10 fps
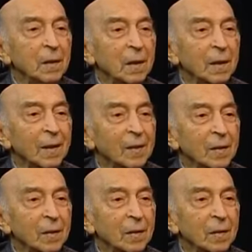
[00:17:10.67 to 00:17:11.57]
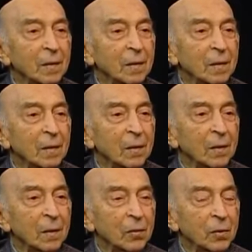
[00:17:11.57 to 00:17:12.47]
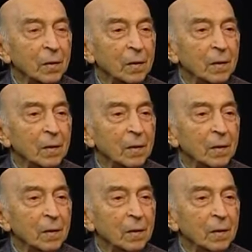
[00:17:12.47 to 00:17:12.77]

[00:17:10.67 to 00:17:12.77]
classical logic.